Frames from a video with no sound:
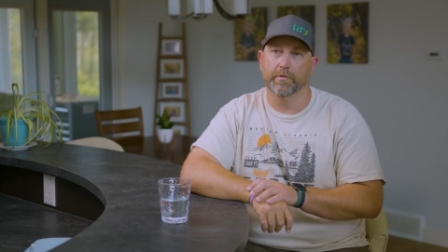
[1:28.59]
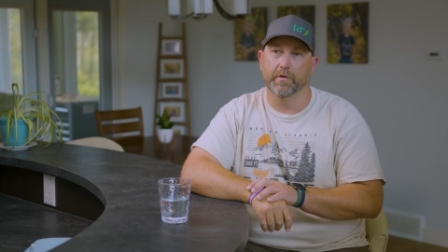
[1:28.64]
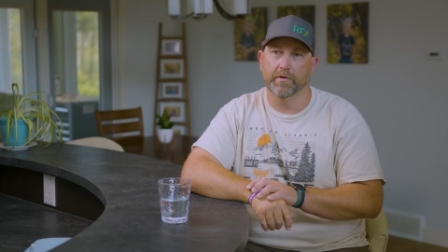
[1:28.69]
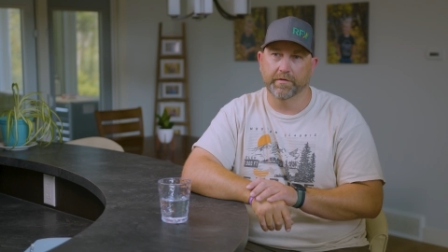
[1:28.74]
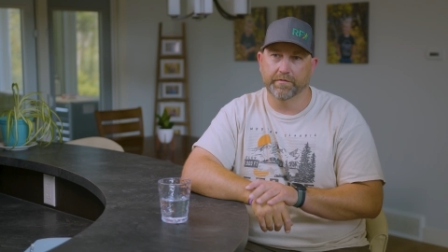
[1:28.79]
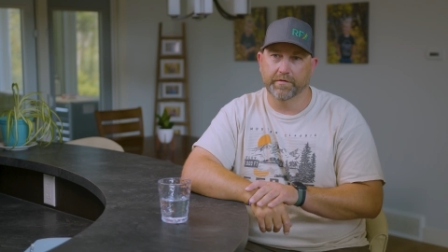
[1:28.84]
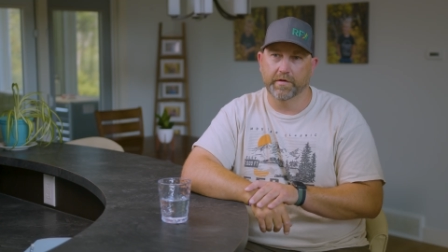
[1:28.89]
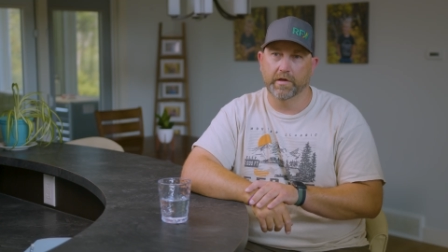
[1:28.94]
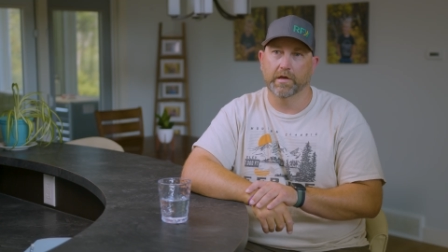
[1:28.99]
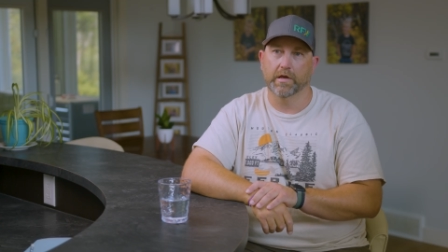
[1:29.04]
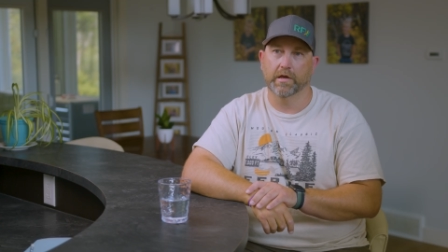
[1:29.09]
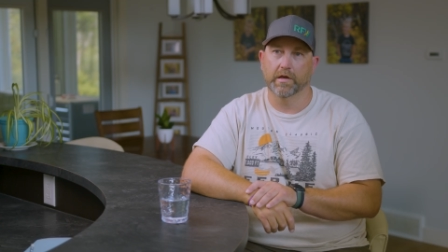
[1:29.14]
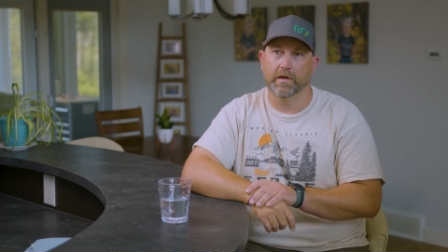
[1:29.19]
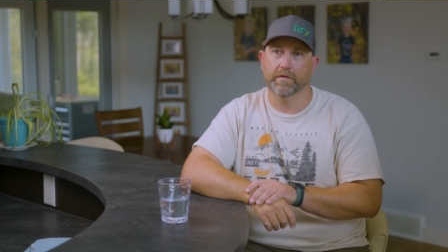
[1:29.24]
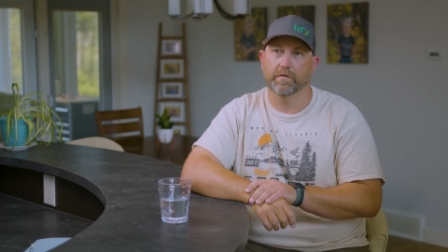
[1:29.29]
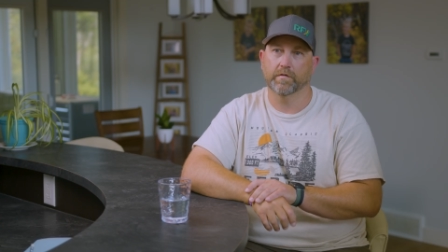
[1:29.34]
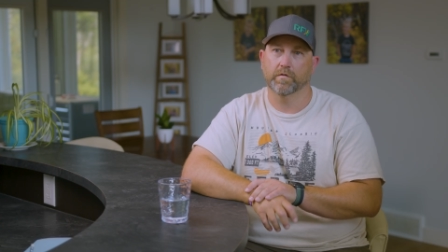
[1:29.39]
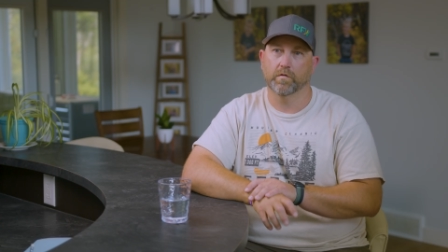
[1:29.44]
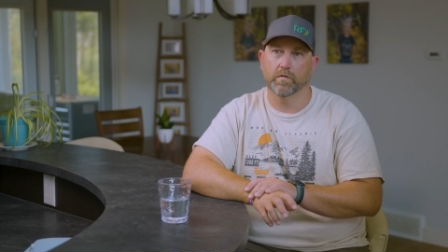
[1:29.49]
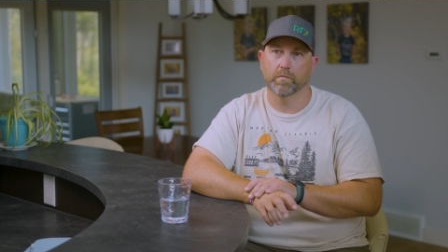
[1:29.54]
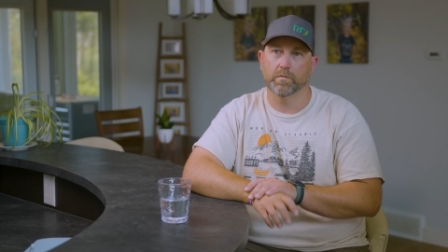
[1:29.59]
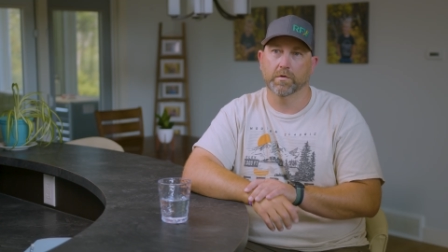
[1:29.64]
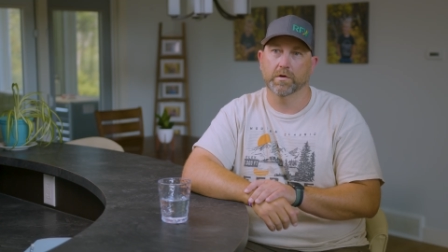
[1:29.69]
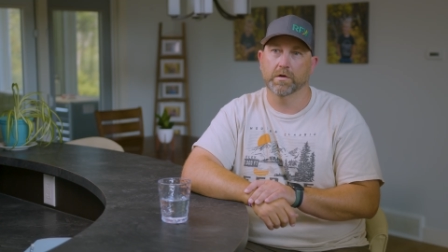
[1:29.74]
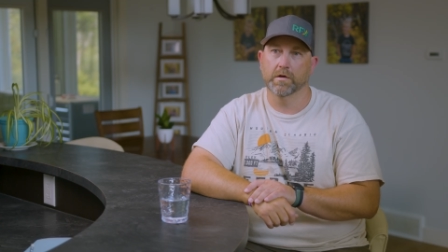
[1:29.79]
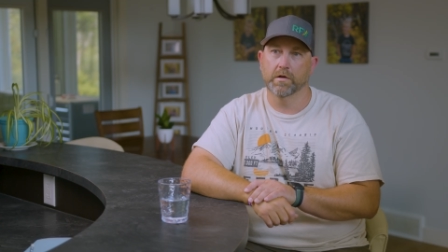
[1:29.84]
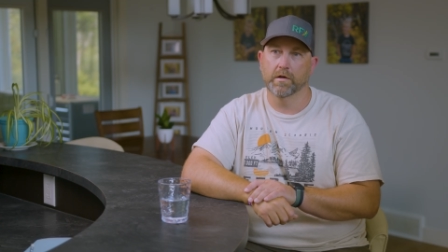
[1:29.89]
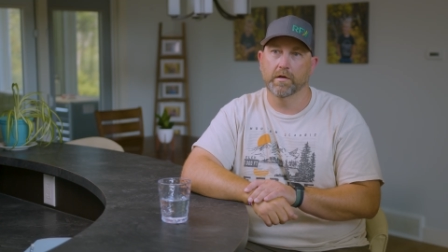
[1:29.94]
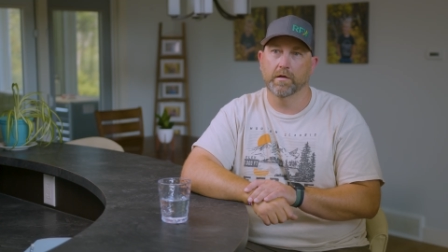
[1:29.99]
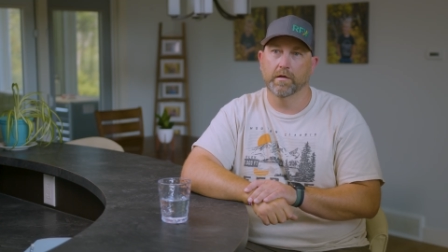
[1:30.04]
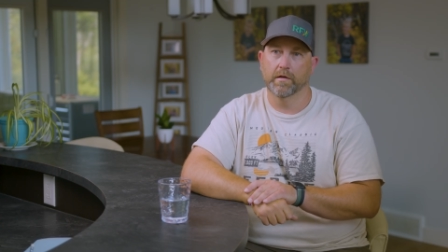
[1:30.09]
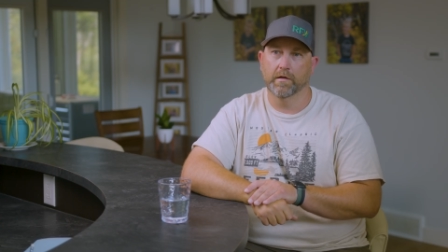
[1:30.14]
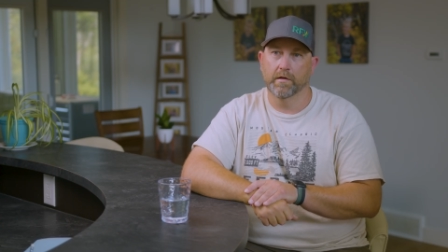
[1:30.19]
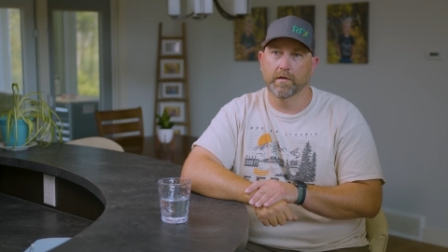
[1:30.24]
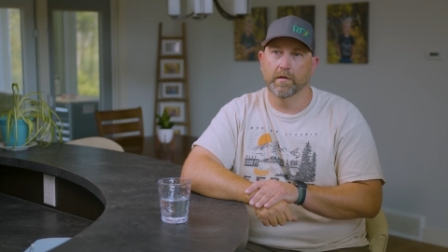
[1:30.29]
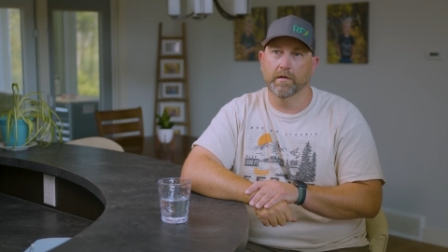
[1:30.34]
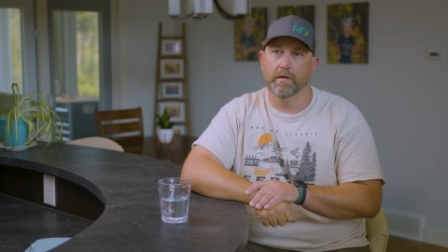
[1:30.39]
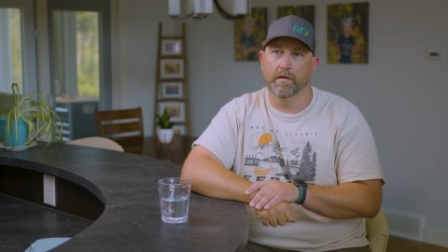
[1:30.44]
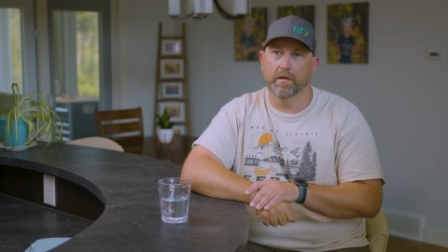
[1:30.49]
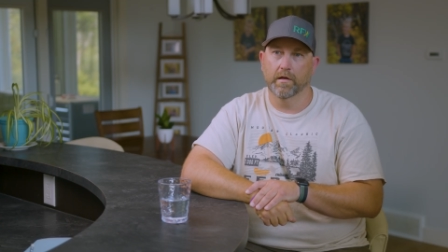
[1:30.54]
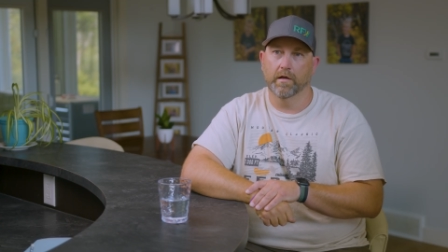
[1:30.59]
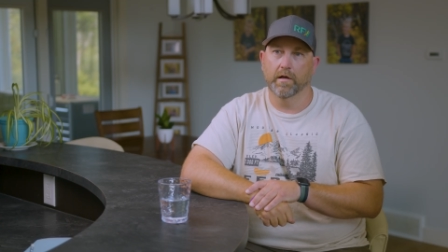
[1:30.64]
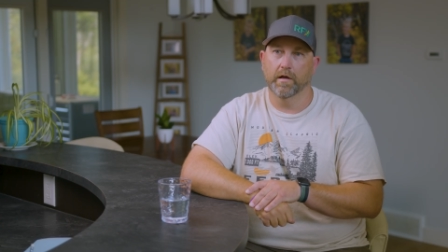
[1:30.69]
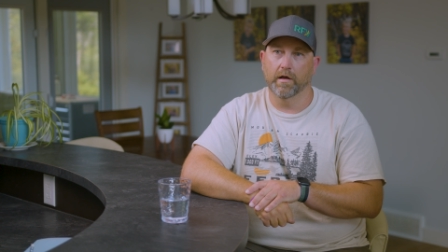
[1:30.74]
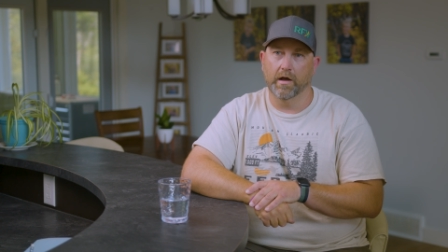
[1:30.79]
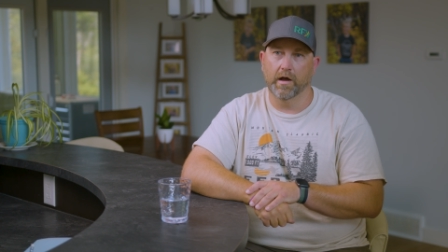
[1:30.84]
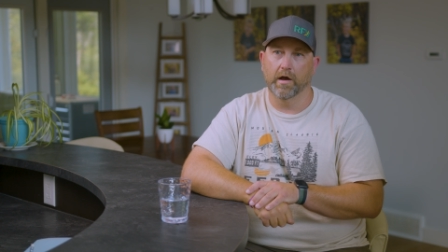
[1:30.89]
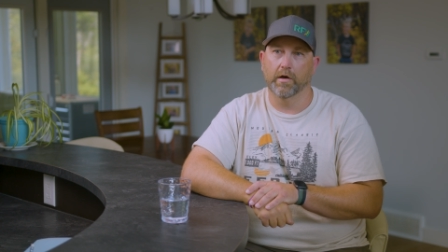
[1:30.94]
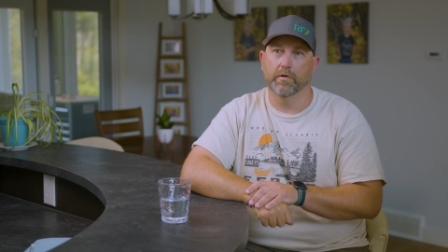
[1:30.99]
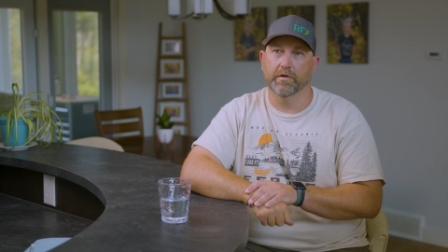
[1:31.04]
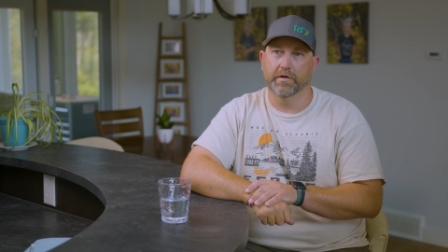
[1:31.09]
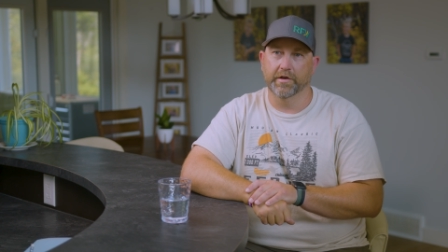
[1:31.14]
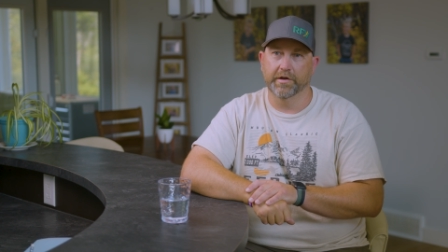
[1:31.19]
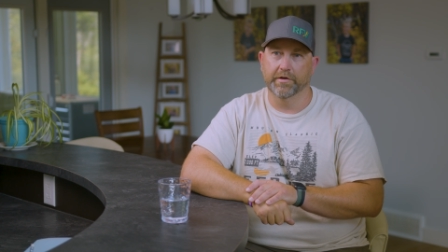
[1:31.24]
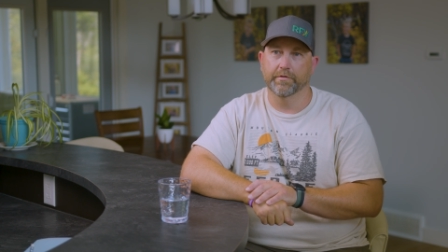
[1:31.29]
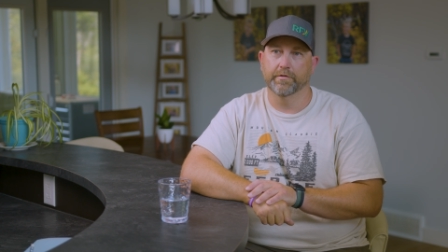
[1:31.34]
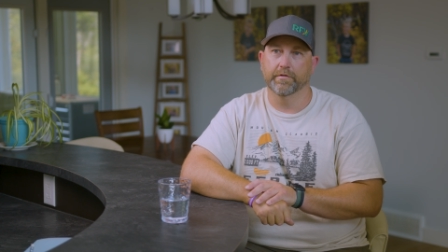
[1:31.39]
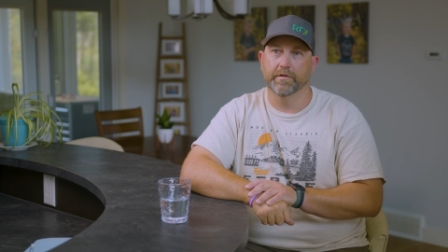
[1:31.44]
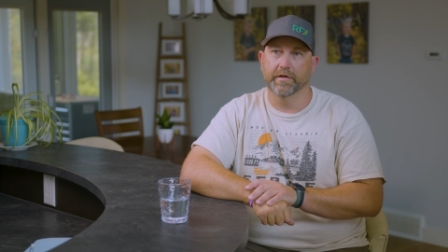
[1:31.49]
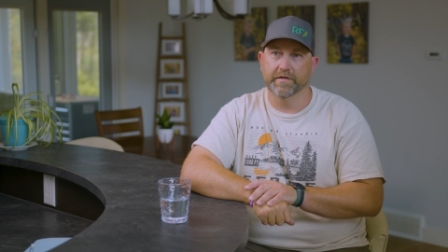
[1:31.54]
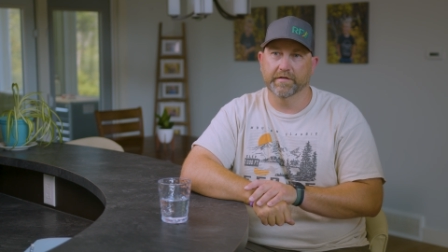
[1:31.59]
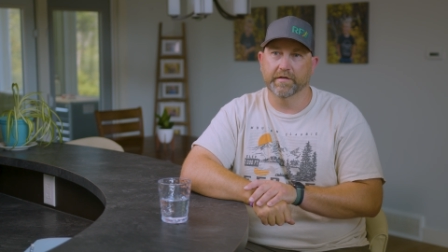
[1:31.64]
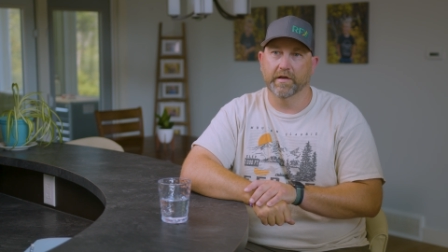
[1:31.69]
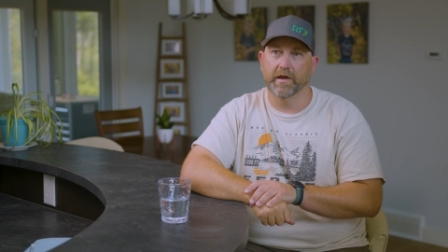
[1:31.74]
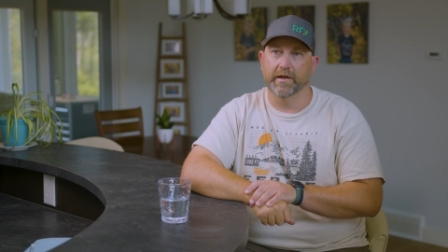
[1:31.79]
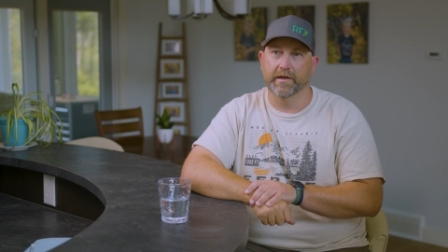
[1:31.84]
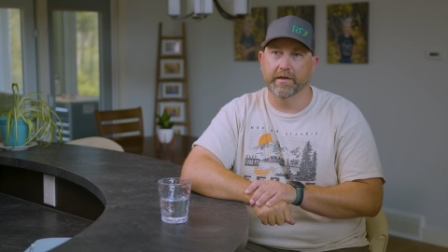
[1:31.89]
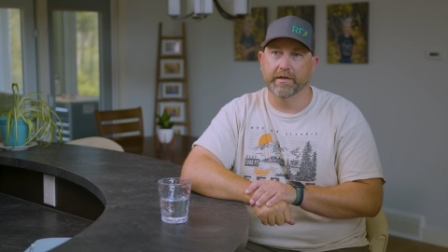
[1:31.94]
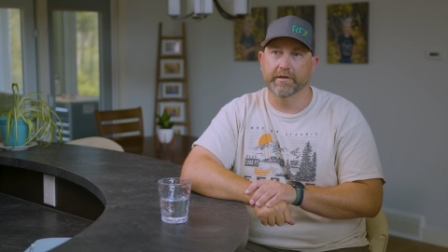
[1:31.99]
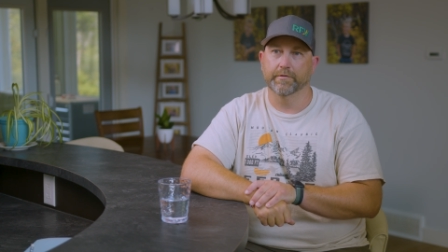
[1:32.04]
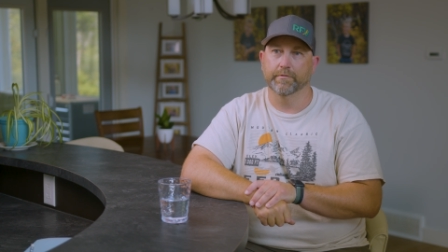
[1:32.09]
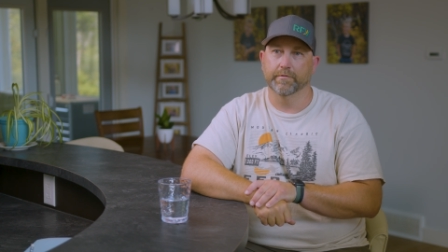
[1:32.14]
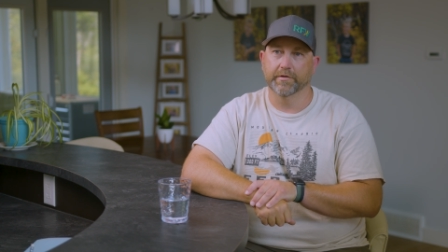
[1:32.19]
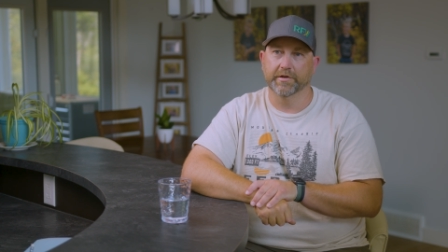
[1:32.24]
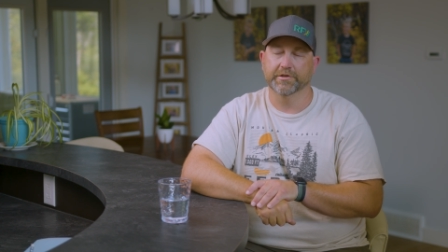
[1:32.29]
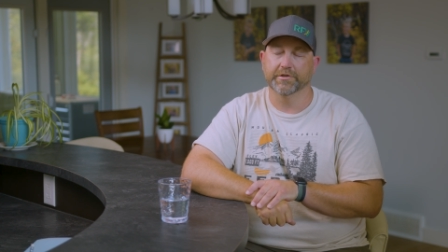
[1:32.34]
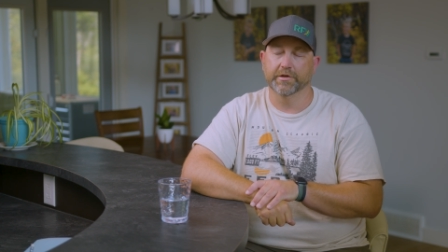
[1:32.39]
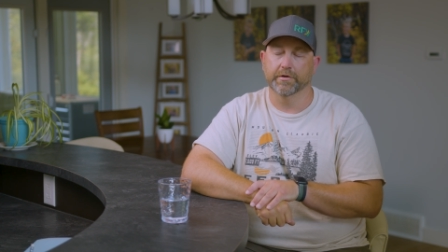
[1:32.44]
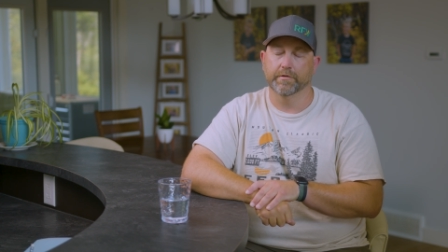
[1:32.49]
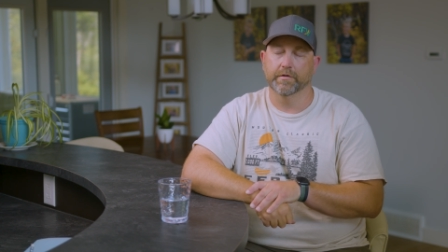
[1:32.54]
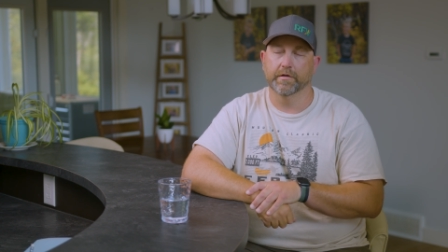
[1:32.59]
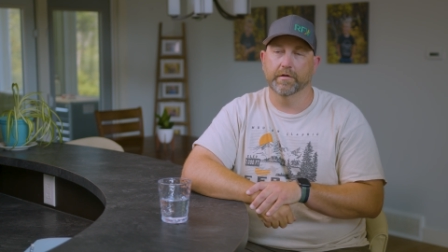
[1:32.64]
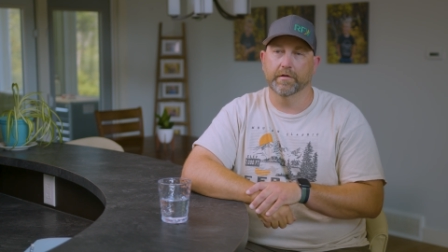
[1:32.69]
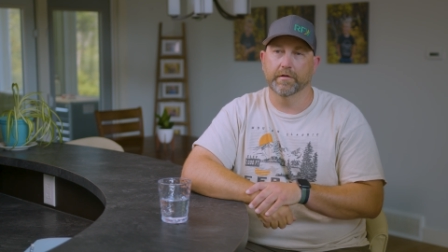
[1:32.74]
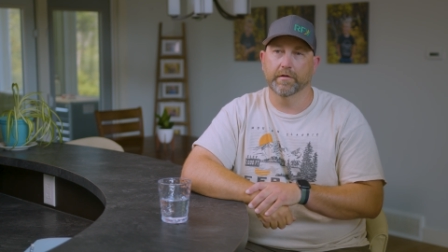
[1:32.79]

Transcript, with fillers: Well, if he can get sober, how did he do this? I need to reach out.